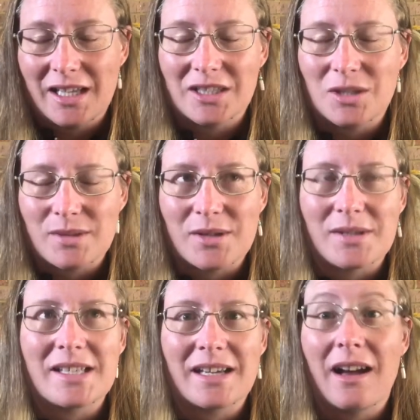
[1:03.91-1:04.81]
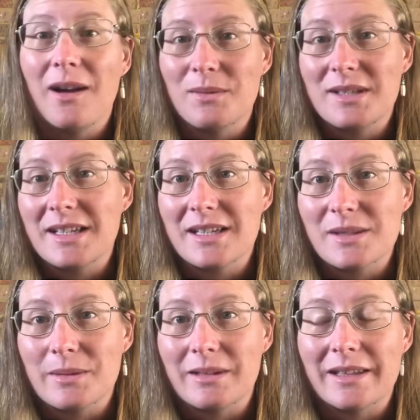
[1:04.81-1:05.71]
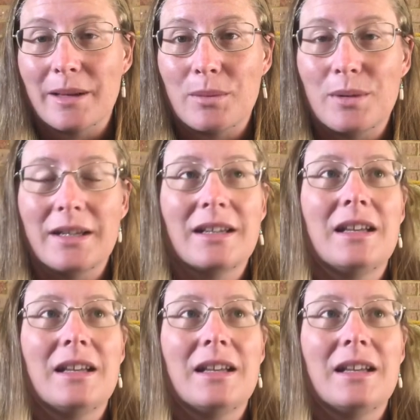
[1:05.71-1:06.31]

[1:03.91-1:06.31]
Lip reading: She was so sick. I was sick as well at that point.